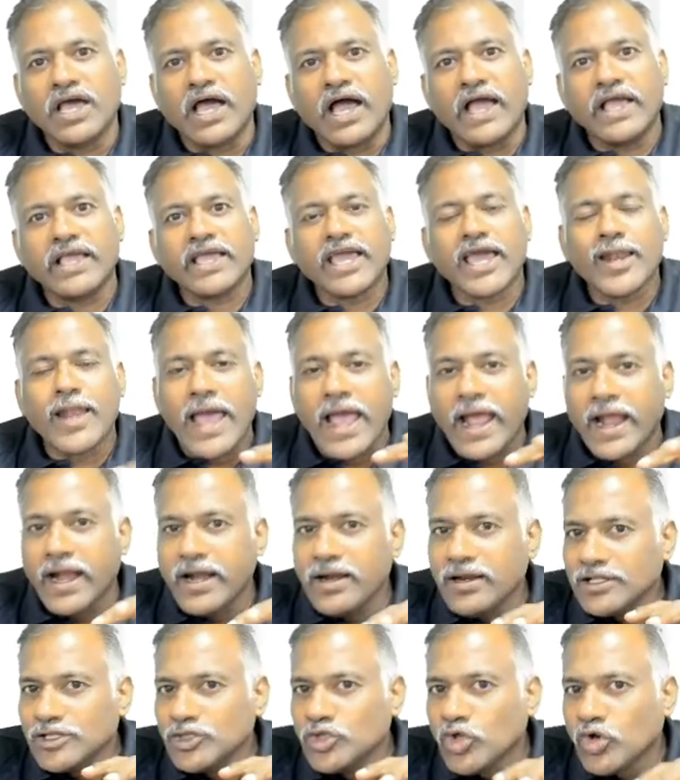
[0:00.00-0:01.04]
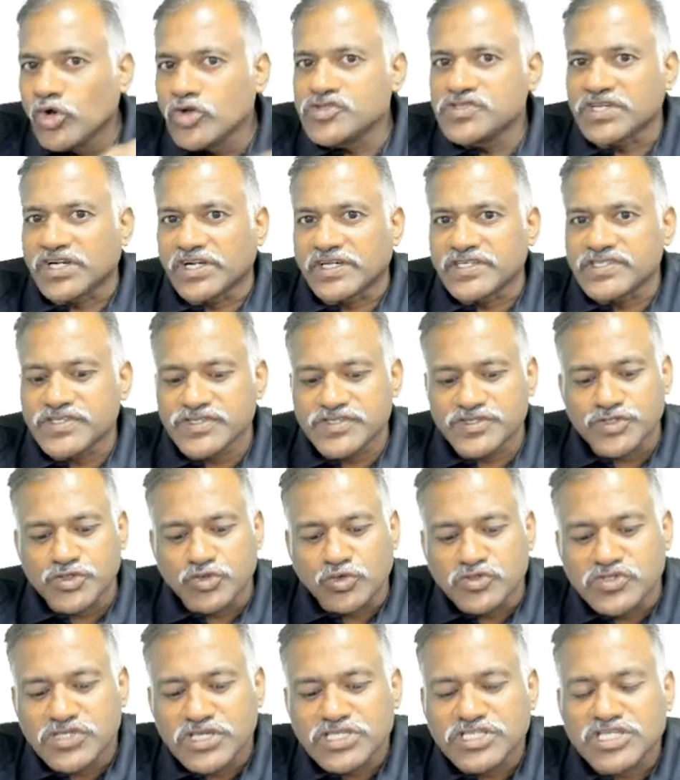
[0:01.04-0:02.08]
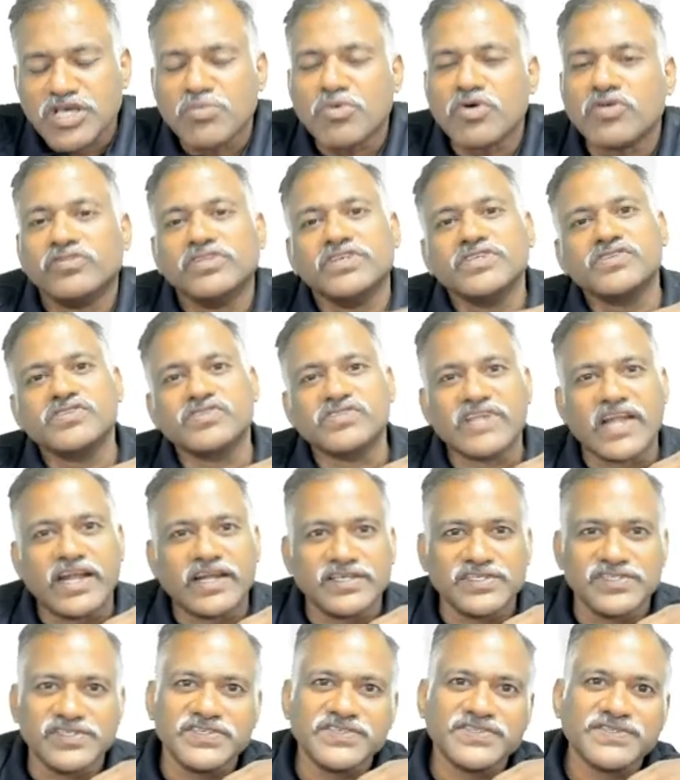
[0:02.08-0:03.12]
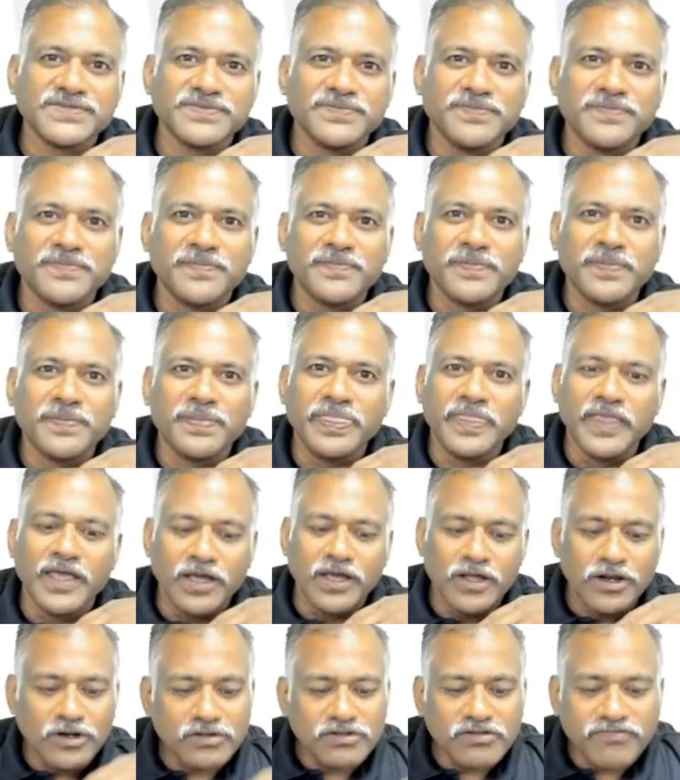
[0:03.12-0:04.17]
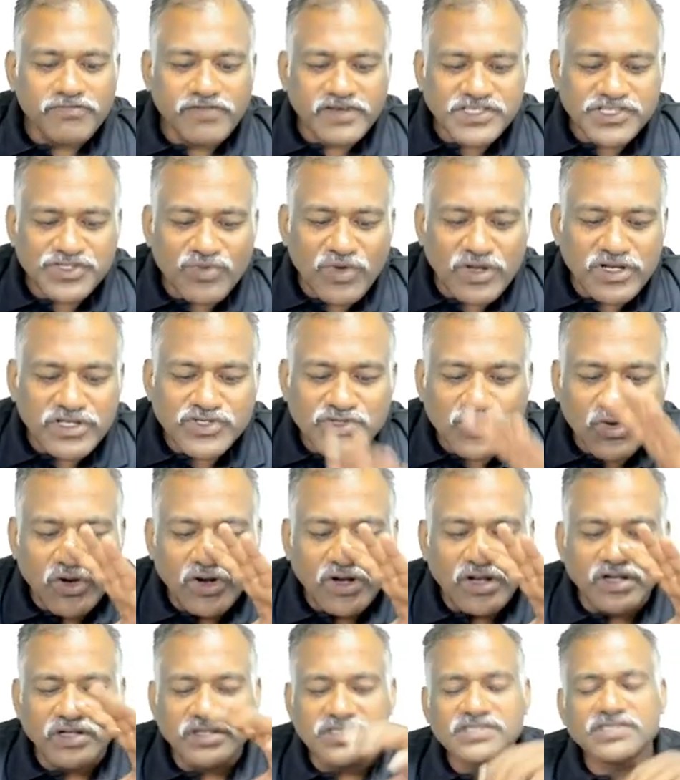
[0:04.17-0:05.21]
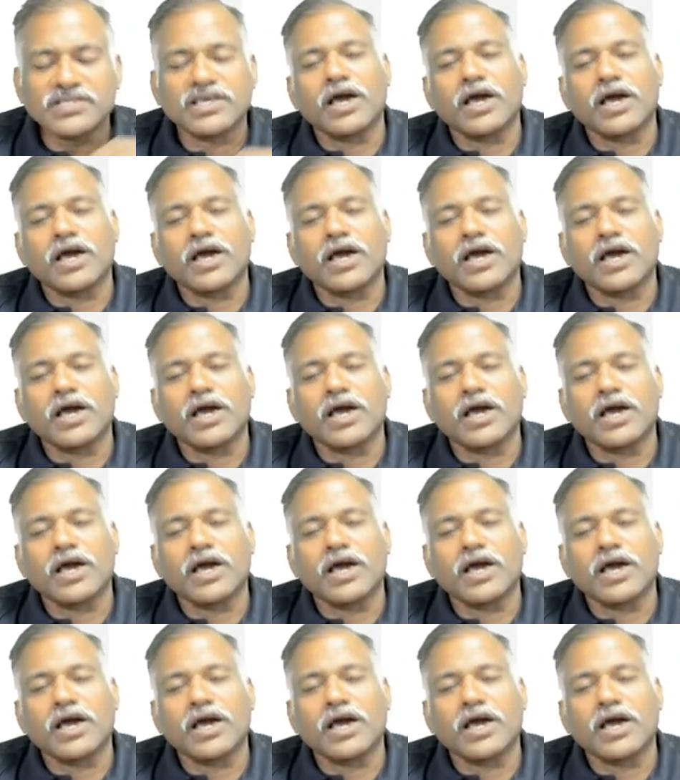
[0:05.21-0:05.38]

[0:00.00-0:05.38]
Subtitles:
I can handle those risks using some of these strategies. Now, the first one is called risk